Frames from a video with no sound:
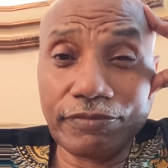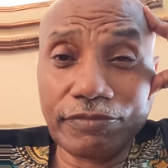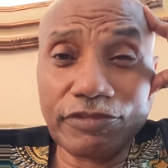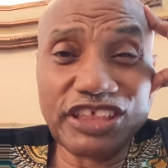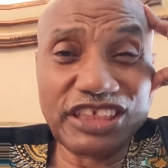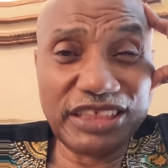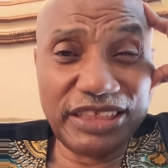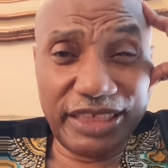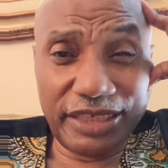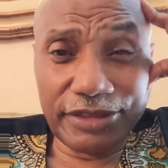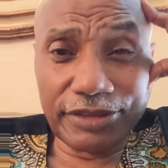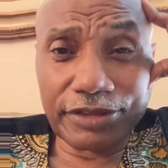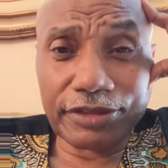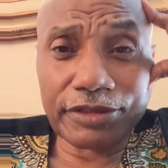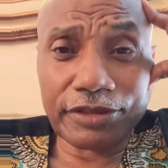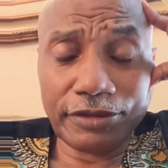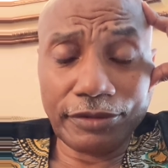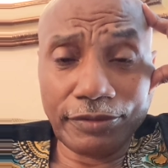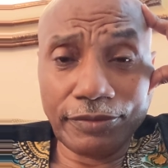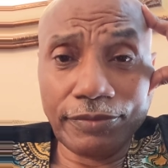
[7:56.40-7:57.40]

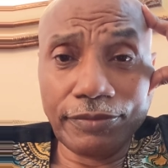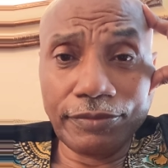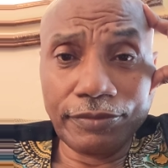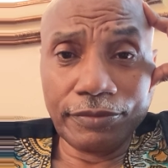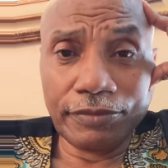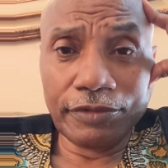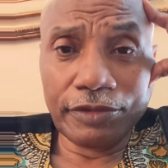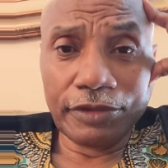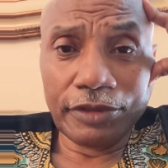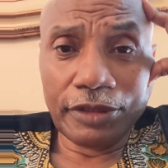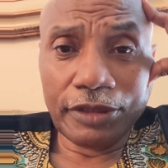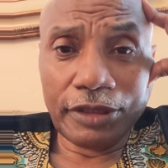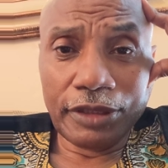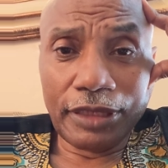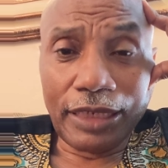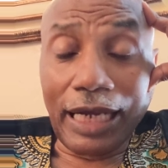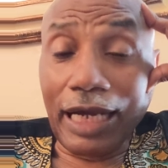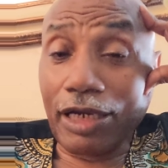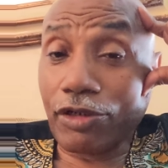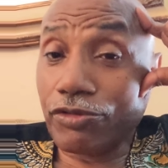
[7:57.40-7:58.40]
stents,
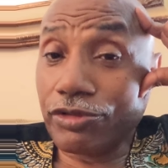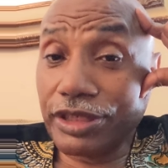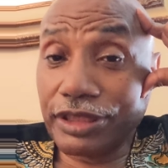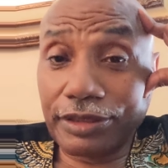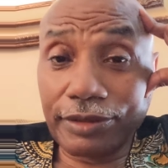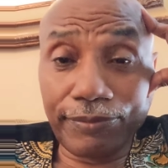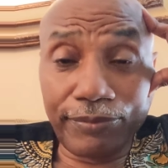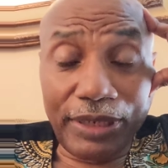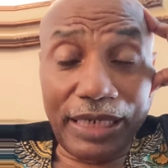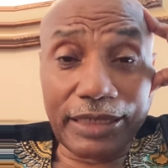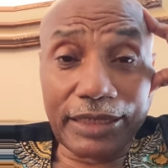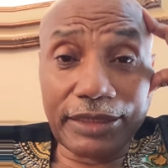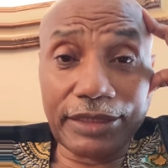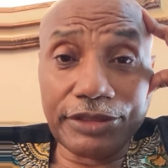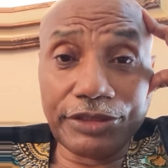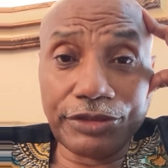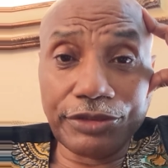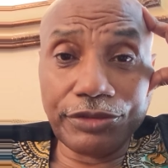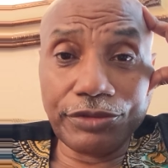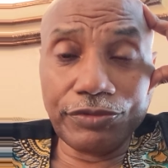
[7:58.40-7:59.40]
how to get the
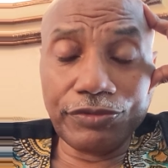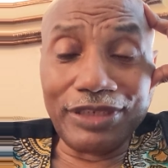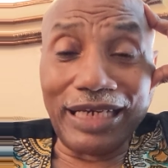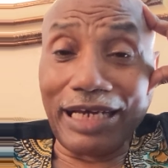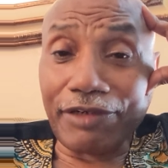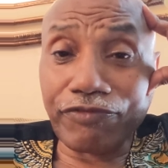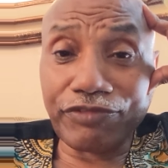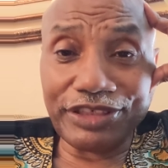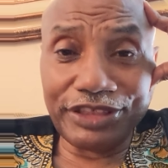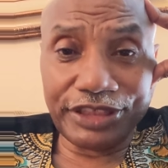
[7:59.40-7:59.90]
body to not